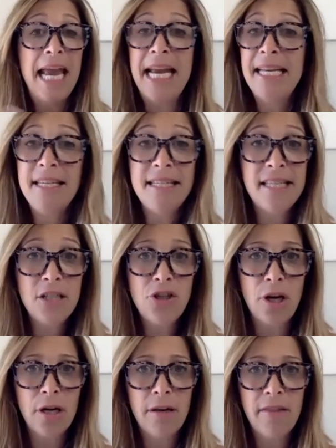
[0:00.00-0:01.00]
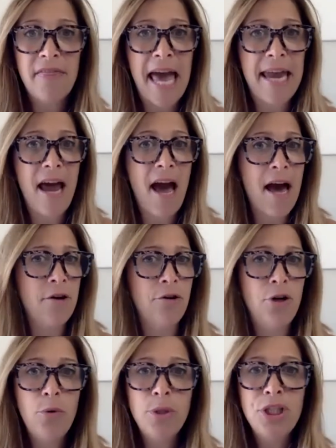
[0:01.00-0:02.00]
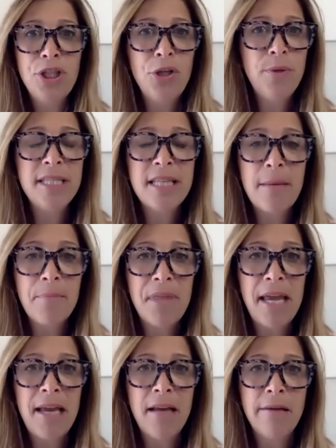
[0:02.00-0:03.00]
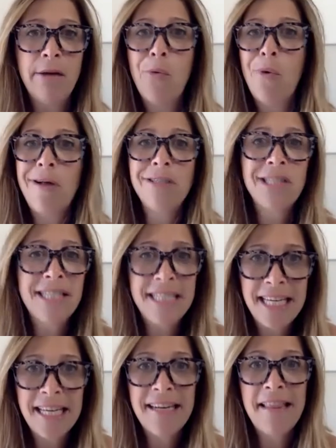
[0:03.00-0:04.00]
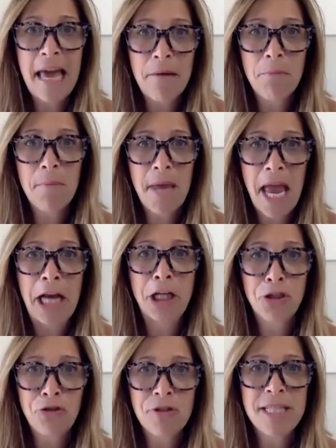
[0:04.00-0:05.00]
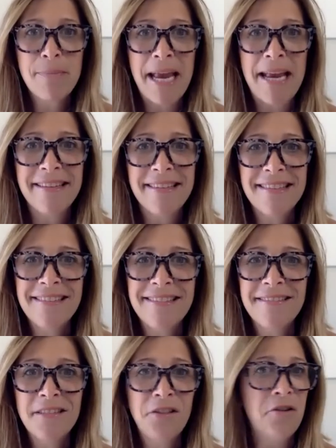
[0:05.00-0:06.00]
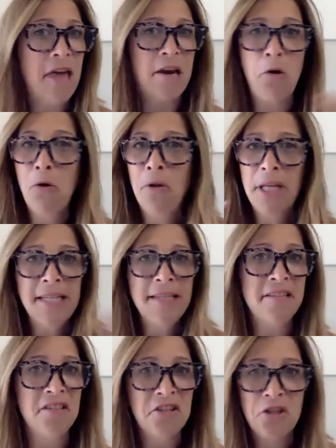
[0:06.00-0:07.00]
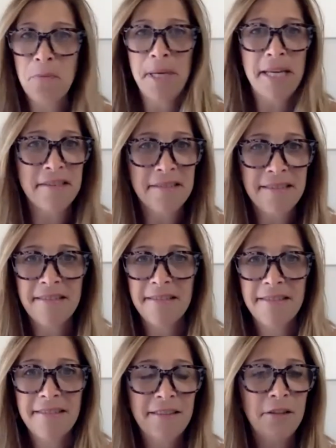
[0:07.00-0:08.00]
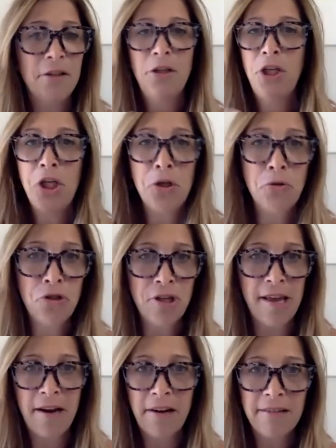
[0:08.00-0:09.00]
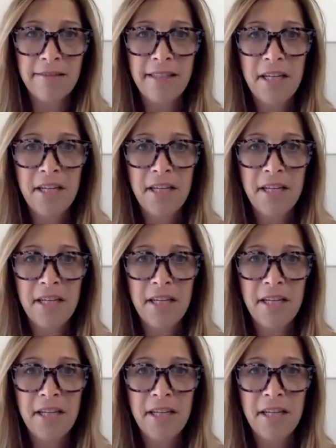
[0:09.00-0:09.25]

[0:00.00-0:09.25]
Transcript: Indecision, that I don't know what to do with something. Well, I'll just stick it in that extra space. So that whole indecision piece, huge there.